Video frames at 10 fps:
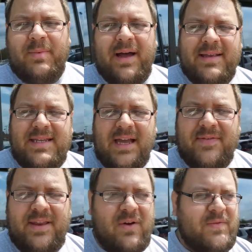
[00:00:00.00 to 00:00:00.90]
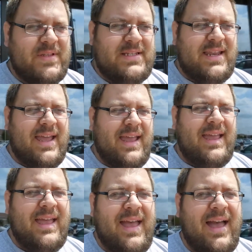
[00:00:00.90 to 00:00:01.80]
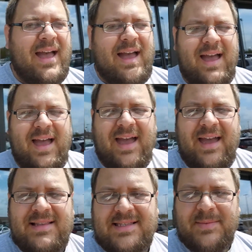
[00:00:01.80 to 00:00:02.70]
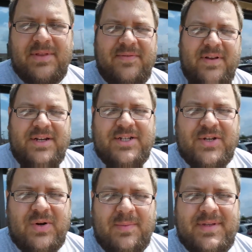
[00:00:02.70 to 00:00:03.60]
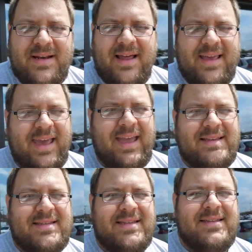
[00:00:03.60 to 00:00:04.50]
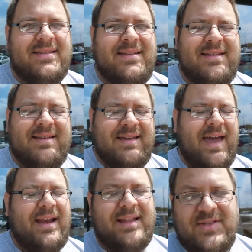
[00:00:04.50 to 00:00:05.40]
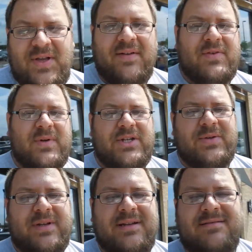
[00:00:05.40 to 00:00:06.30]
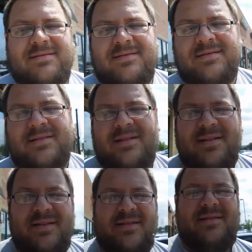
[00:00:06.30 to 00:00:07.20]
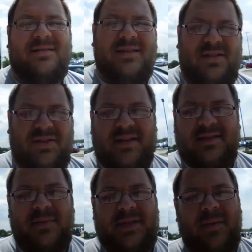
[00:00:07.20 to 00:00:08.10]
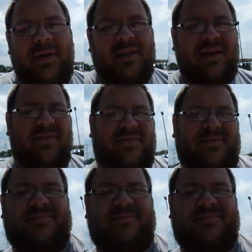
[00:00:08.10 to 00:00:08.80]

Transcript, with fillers: my tech video for today, and some of the footage is corrupted and I can't edit it, so I have to reshoot it. These are things that upset me in life.